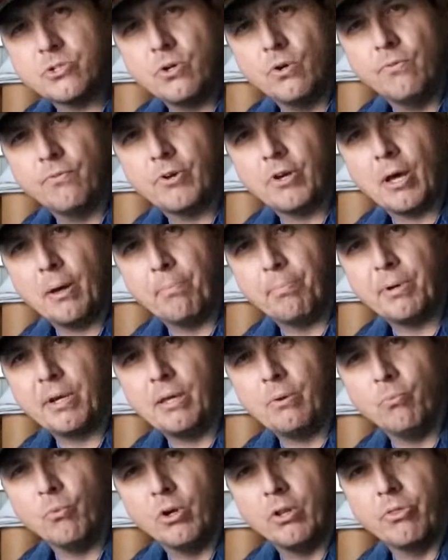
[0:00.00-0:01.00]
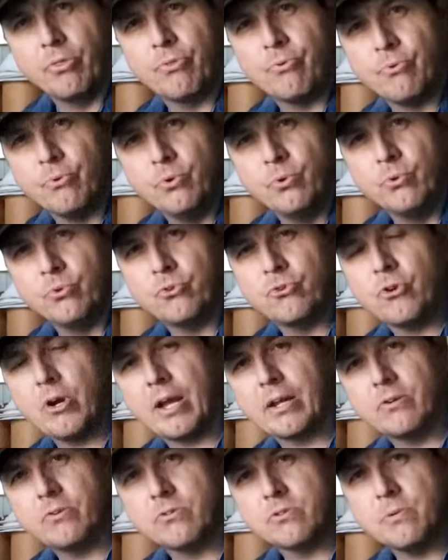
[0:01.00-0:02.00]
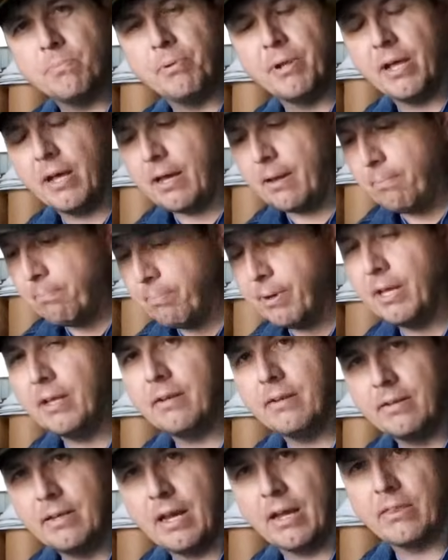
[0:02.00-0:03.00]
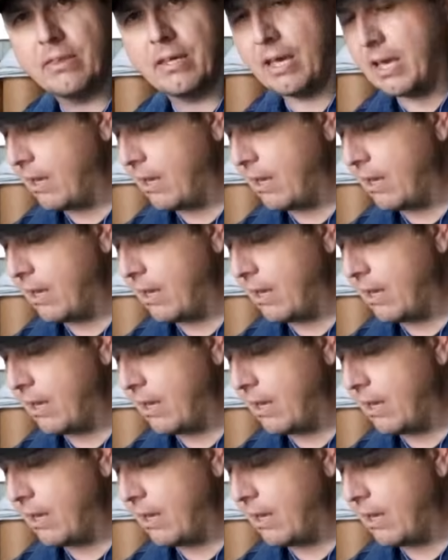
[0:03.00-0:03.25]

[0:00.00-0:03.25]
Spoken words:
Stove Company one through Tractor Supply. But not the